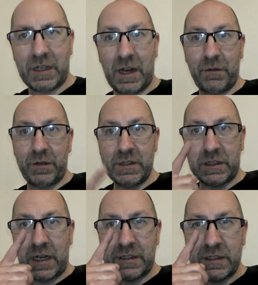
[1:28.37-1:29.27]
I have these
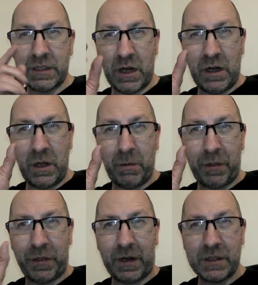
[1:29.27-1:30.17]
glasses a little bit
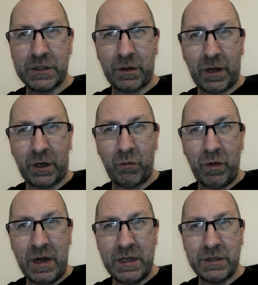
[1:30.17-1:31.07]
thicker so that I can
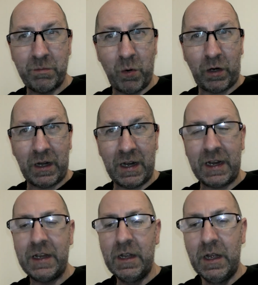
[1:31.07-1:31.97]
read more clearly.